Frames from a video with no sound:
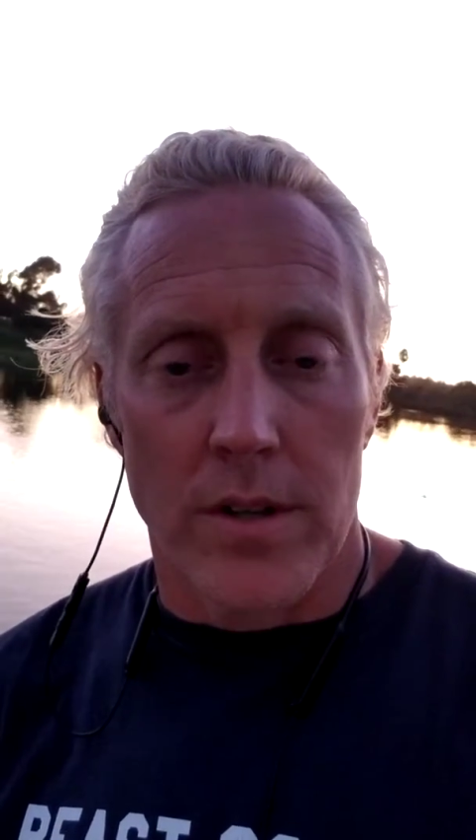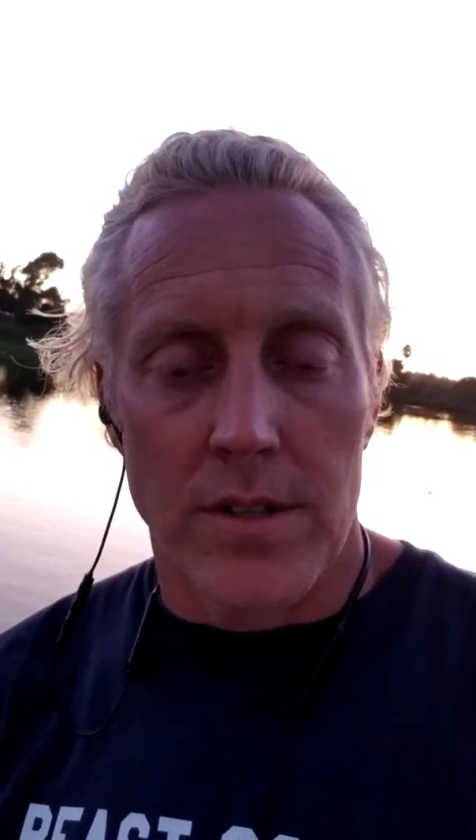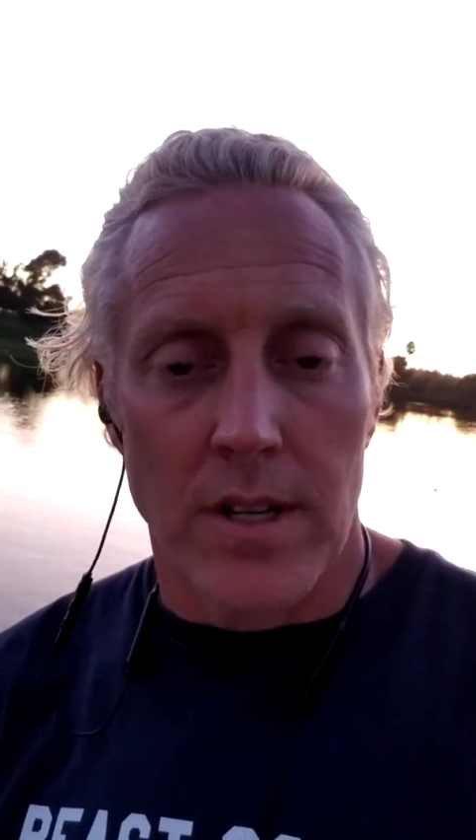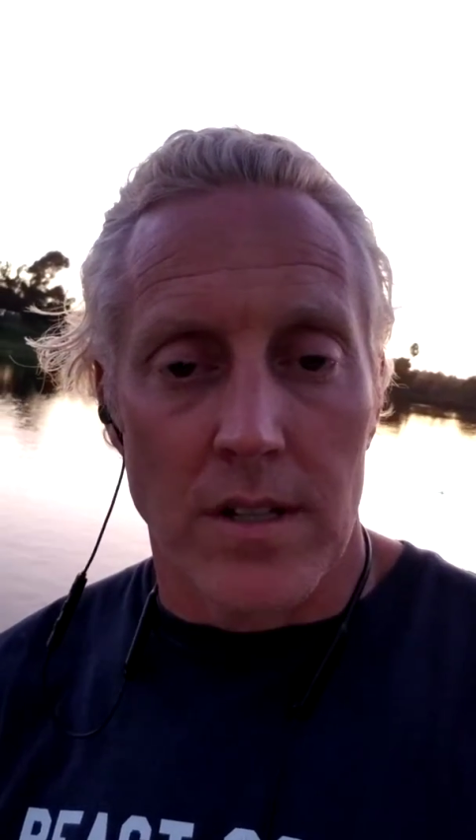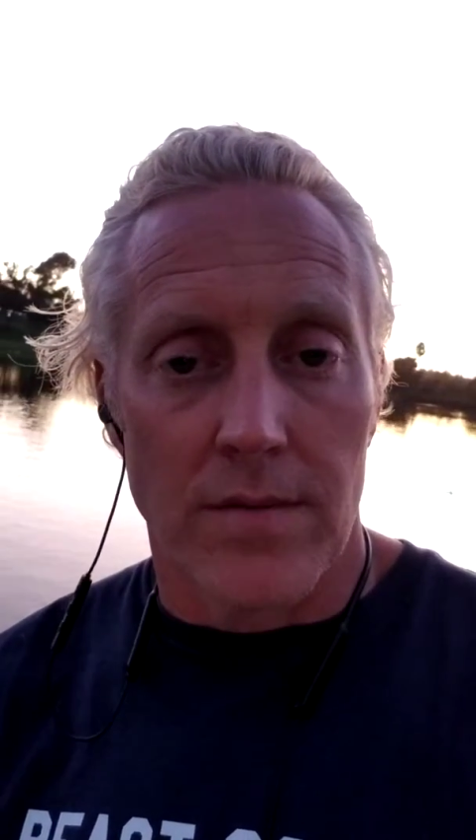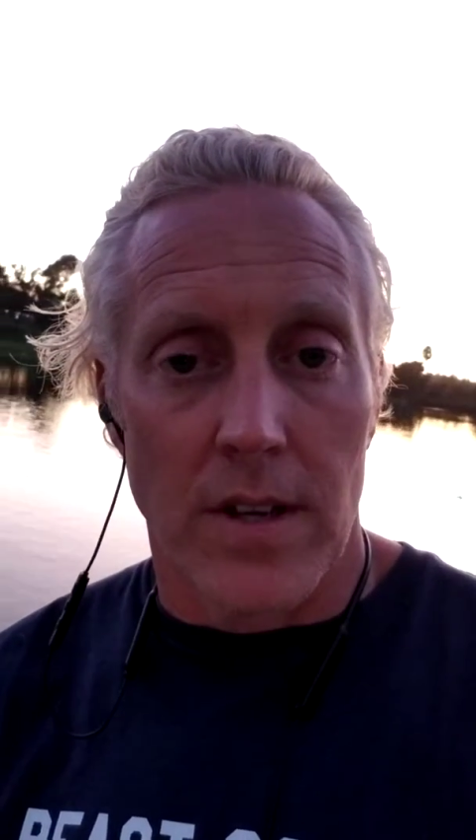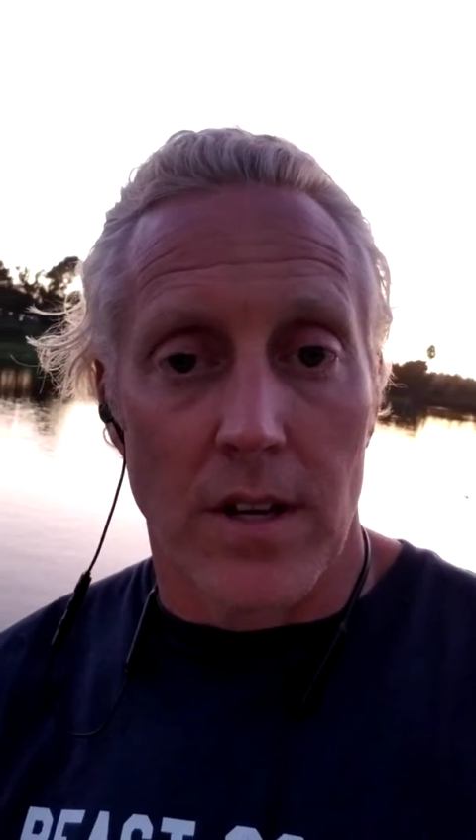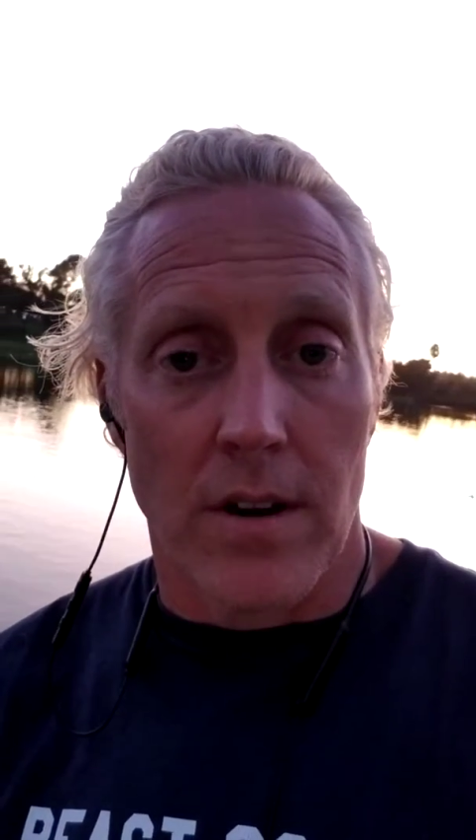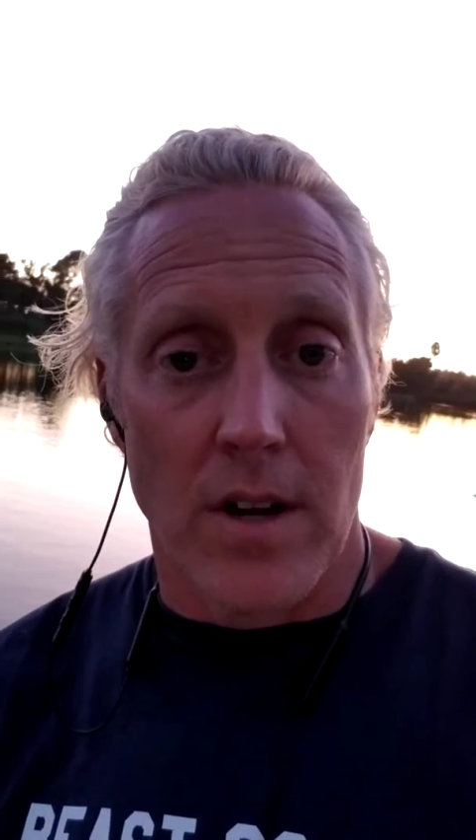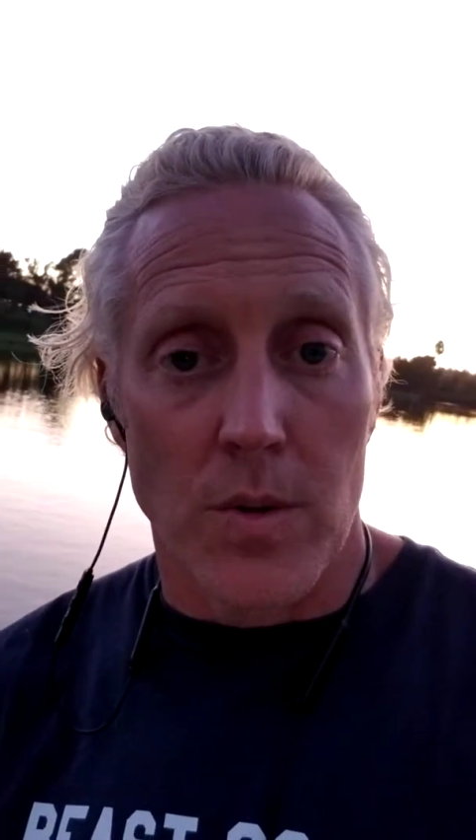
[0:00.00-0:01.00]
six
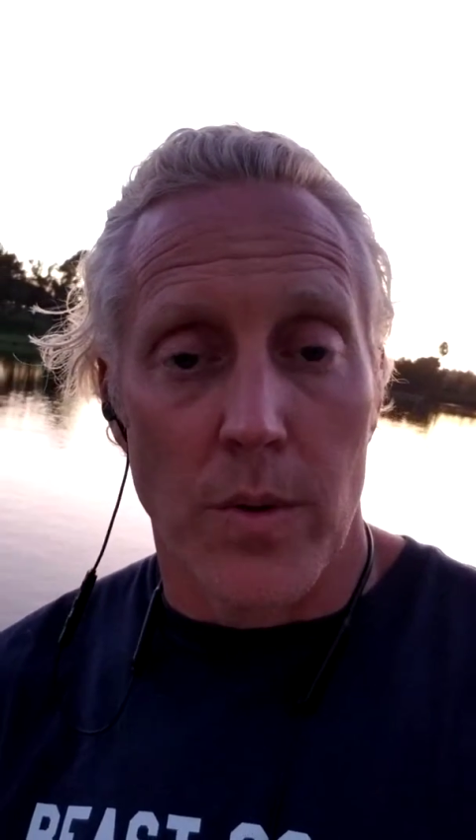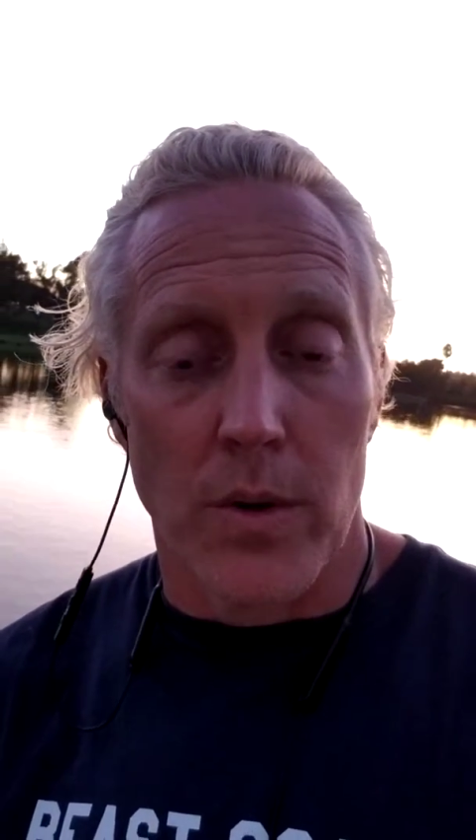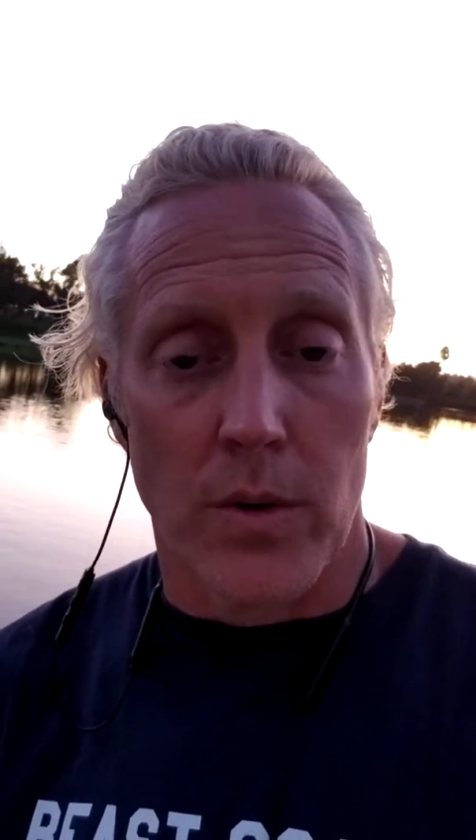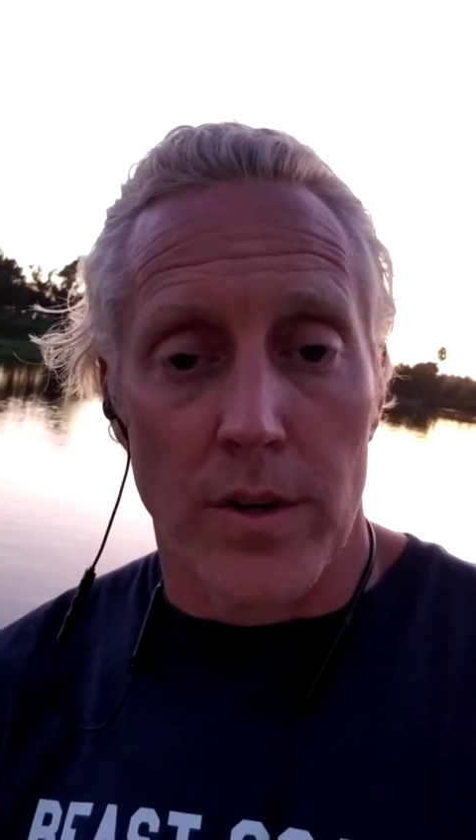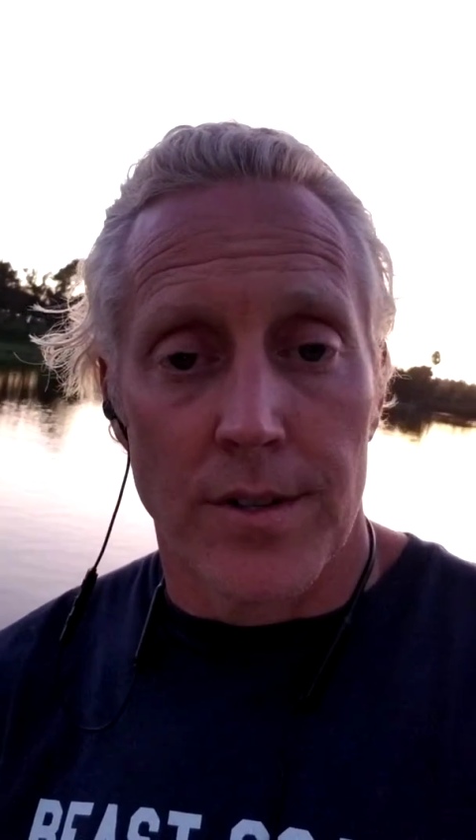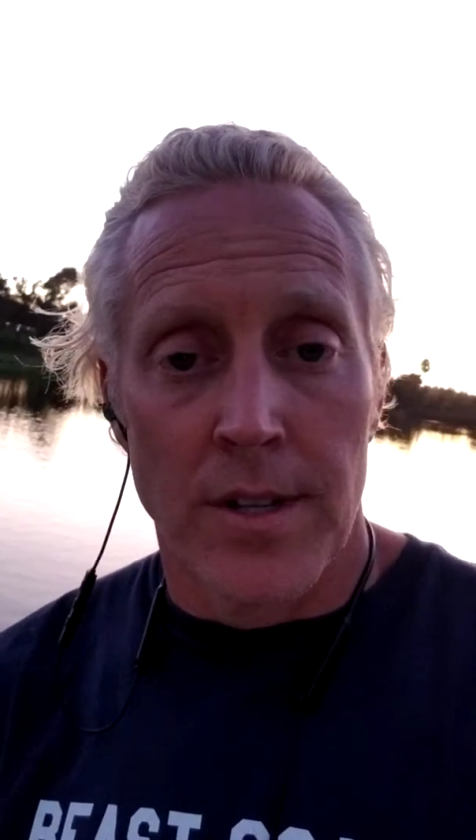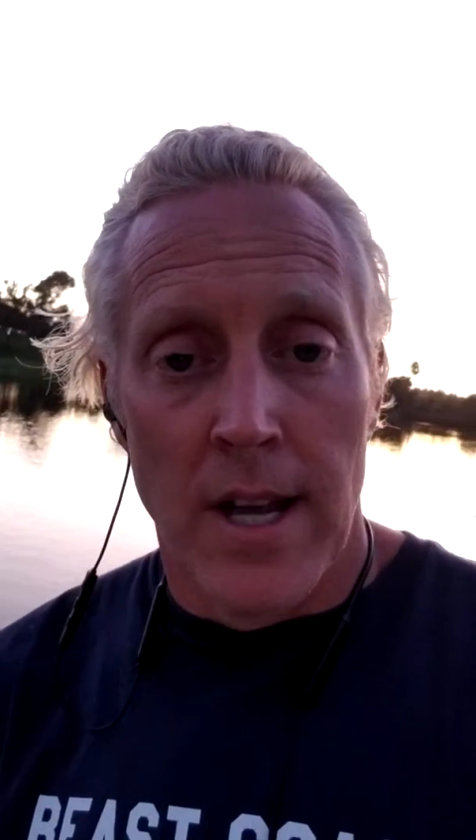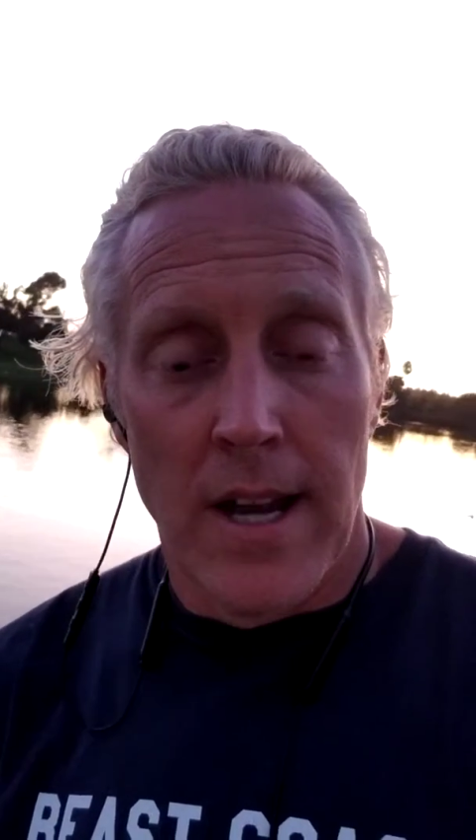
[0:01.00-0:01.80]
figure entrepreneurs.